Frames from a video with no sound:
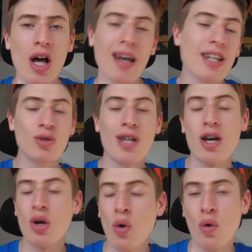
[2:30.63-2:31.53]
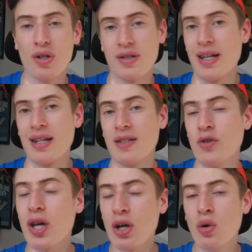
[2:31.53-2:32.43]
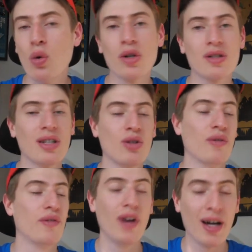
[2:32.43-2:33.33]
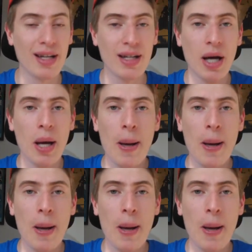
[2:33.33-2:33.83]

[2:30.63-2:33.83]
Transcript: Unless you take a course, that is. If you take a course, then you're fine.